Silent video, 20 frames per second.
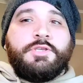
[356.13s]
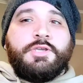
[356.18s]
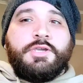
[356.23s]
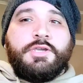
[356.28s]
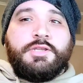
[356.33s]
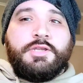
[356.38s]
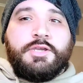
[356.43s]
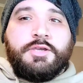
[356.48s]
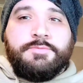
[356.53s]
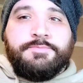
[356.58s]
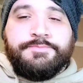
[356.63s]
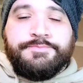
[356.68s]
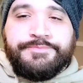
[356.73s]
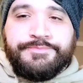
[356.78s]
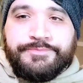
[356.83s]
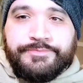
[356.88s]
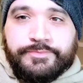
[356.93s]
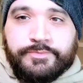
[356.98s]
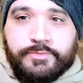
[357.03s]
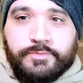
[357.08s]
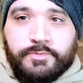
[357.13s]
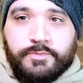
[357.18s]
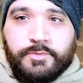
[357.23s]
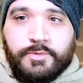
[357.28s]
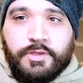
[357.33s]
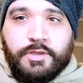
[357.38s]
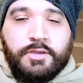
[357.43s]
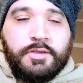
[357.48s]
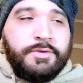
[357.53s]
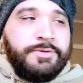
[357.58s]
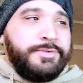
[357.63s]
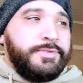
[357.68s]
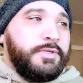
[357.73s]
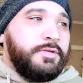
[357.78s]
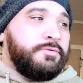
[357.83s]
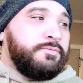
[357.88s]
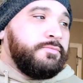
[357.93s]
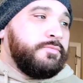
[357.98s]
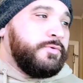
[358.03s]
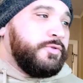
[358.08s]
And yeah,
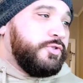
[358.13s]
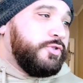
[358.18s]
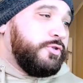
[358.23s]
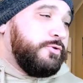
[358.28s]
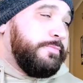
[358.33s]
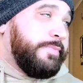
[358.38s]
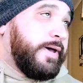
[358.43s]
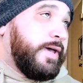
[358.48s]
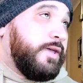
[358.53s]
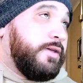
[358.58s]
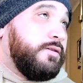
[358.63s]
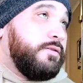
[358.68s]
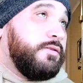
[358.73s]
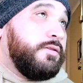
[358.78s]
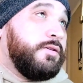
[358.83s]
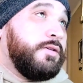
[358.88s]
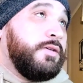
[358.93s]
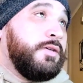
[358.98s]
so should you buy it?